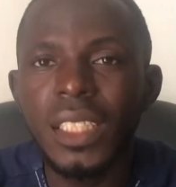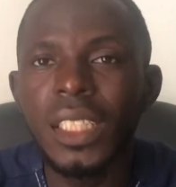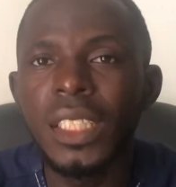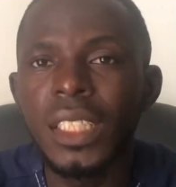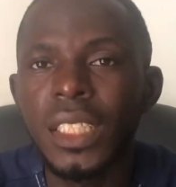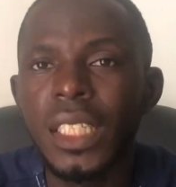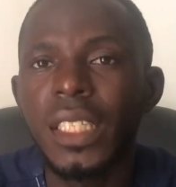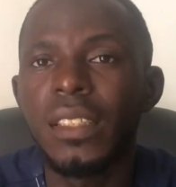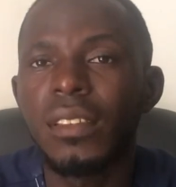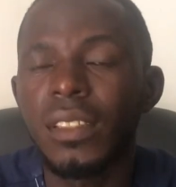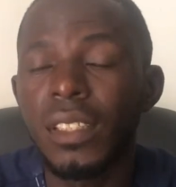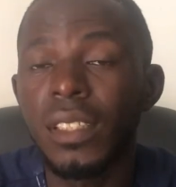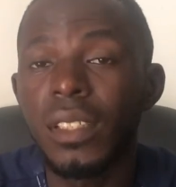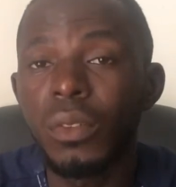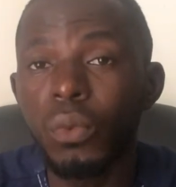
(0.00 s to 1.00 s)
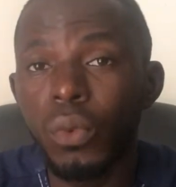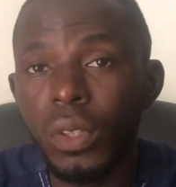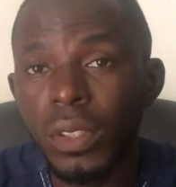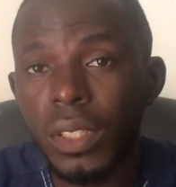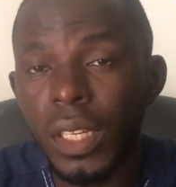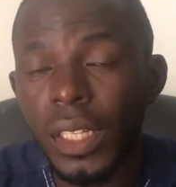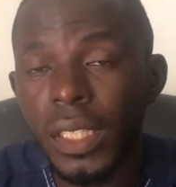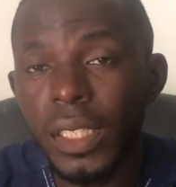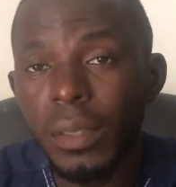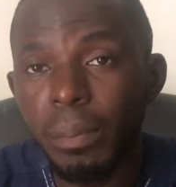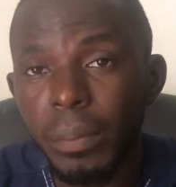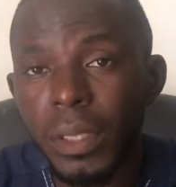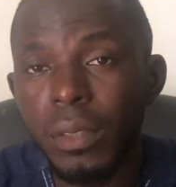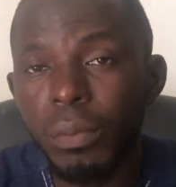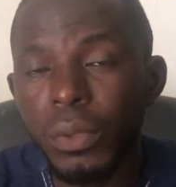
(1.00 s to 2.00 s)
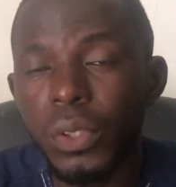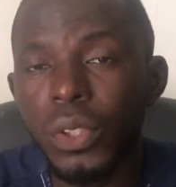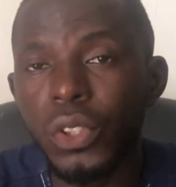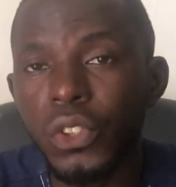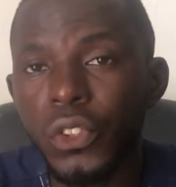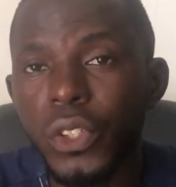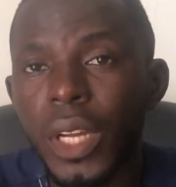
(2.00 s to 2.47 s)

agent in the paint production,